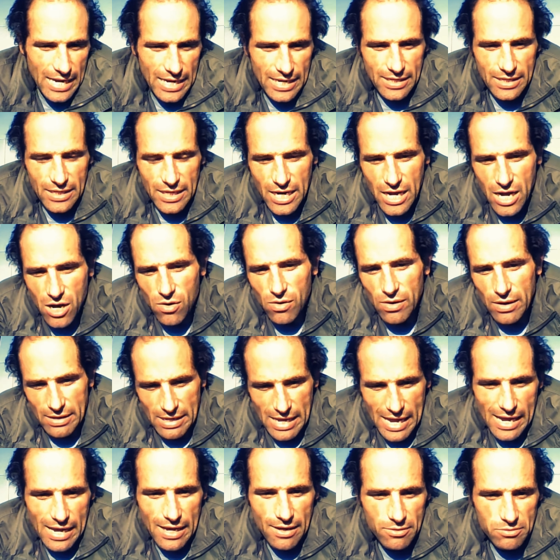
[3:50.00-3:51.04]
you know,
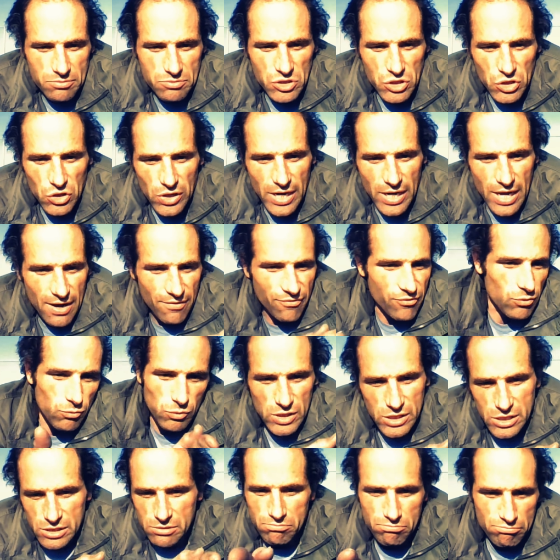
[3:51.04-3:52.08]
yeah, sure enough, it
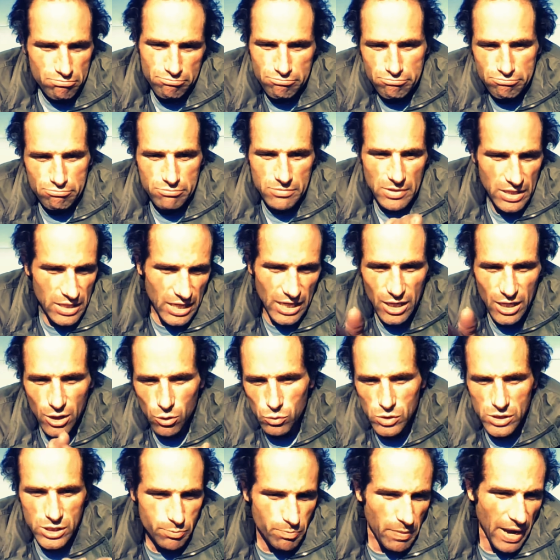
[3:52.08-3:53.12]
was the needle
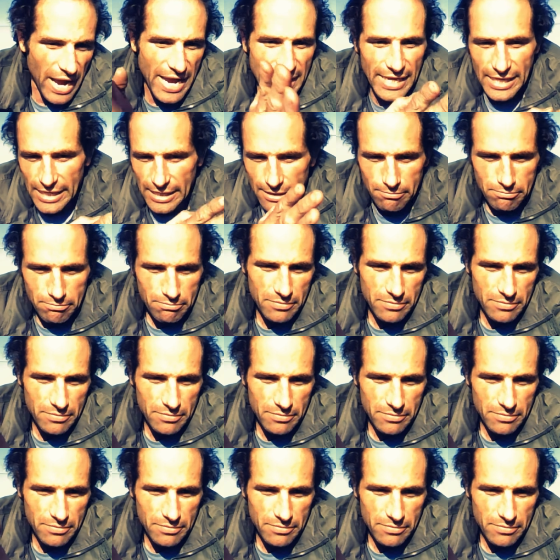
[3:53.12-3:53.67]
was spiking.